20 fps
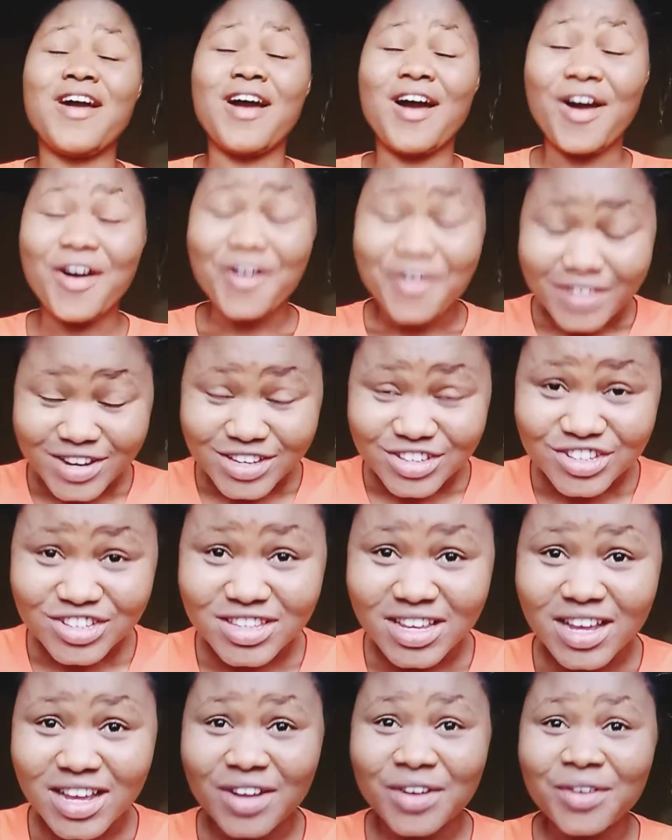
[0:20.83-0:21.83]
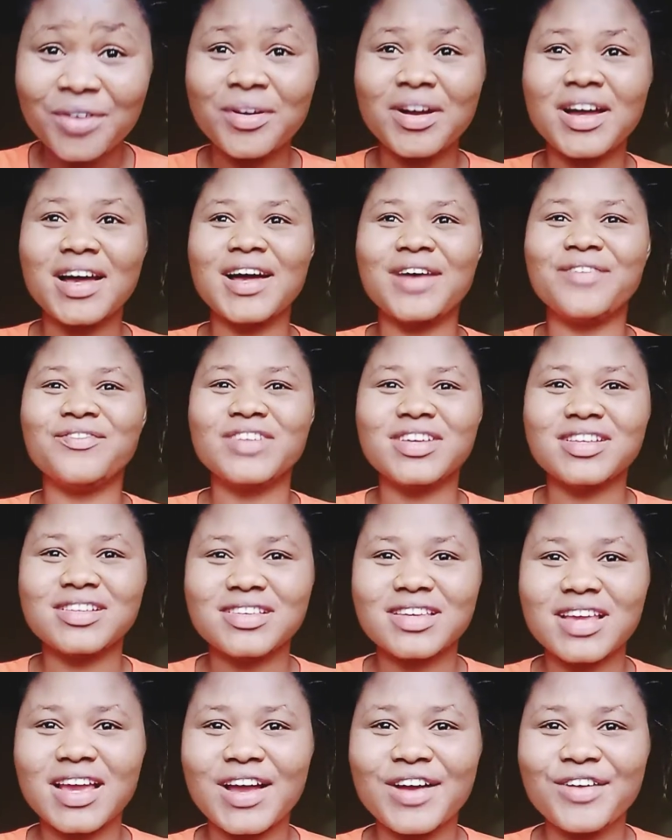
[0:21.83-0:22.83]
original
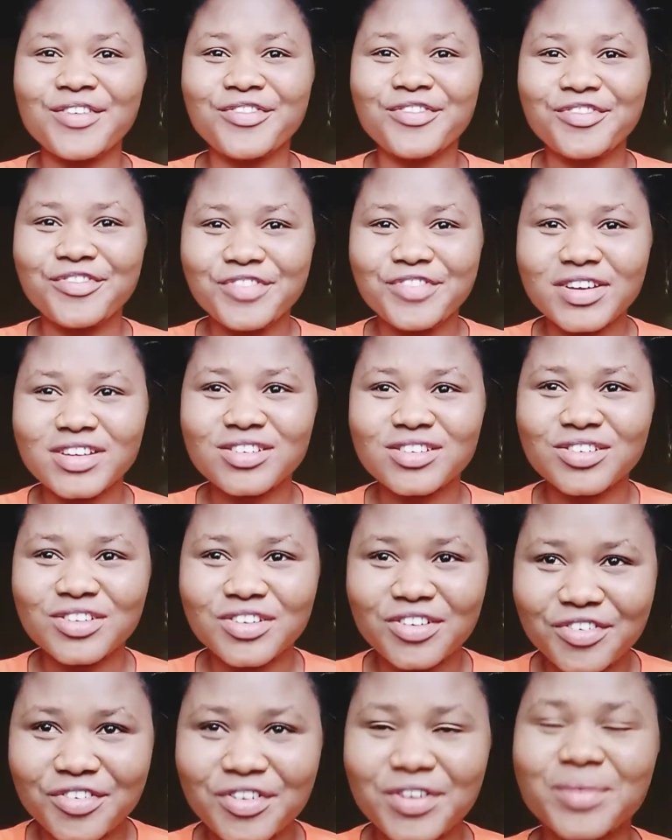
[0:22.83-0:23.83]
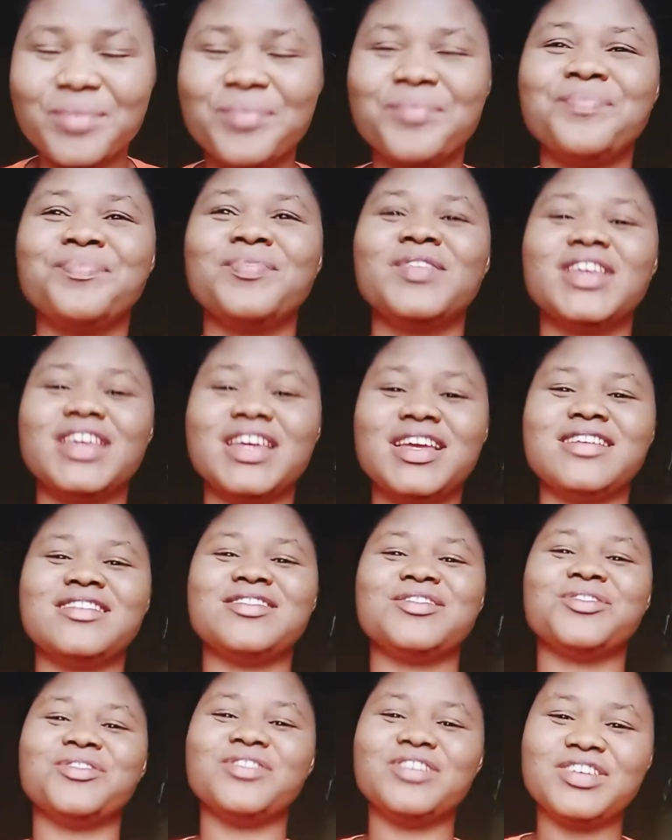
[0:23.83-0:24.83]
aneeza face cream. Yes,
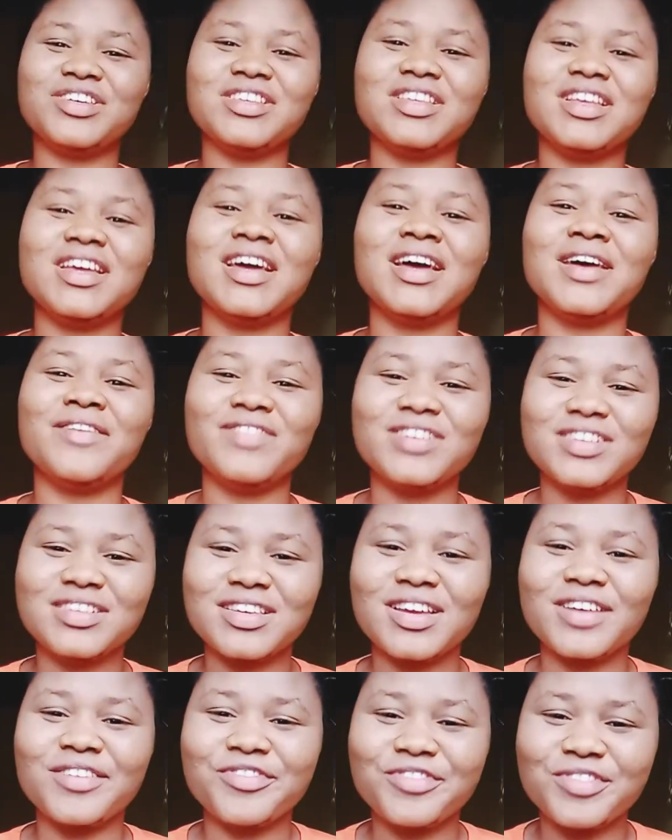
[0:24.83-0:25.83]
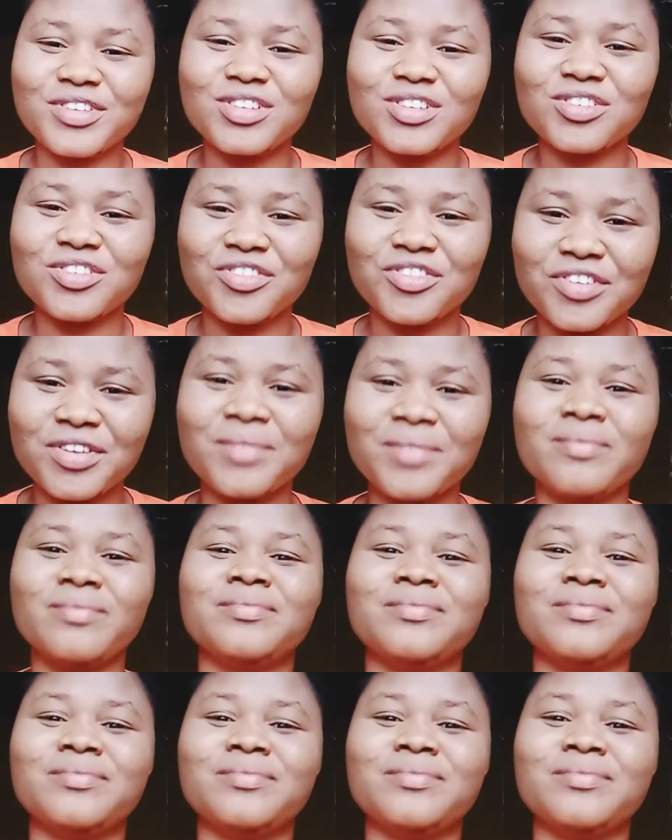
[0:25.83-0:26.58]
original aneeza face cream.